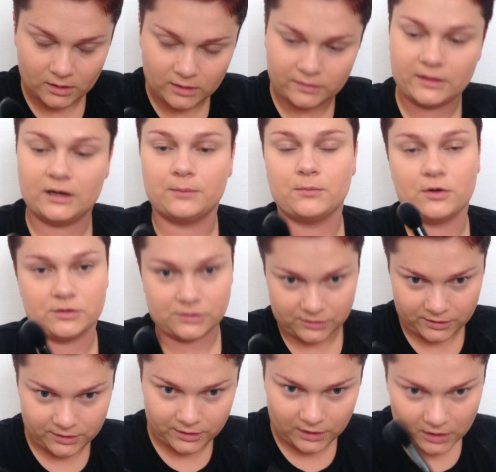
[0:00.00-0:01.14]
And then I'm also
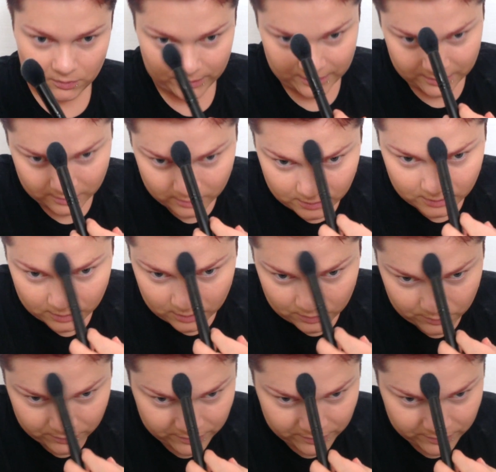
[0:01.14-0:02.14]
going to go in with